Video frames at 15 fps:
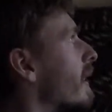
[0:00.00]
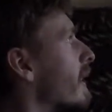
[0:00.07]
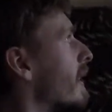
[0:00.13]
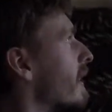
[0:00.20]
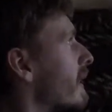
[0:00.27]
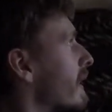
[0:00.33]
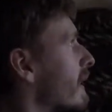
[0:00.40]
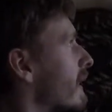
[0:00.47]

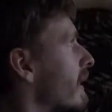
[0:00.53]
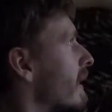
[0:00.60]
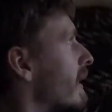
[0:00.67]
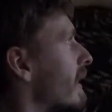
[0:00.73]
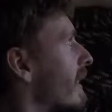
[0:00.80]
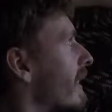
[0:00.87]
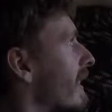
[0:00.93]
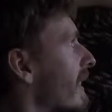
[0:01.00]
Very much
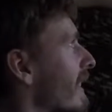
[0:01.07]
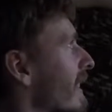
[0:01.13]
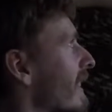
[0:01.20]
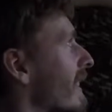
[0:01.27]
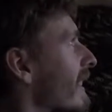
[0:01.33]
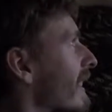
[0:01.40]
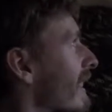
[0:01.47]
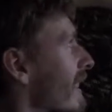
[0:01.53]
so.
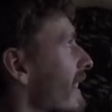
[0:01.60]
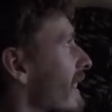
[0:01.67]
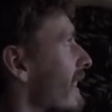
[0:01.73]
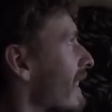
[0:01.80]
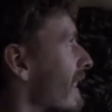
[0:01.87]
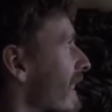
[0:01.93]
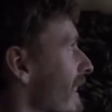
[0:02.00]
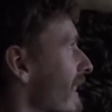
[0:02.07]
Very
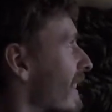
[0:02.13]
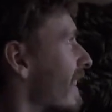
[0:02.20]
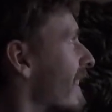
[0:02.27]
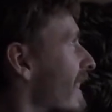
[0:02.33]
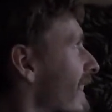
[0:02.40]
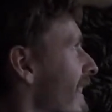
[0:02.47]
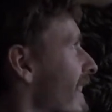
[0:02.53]
important stuff.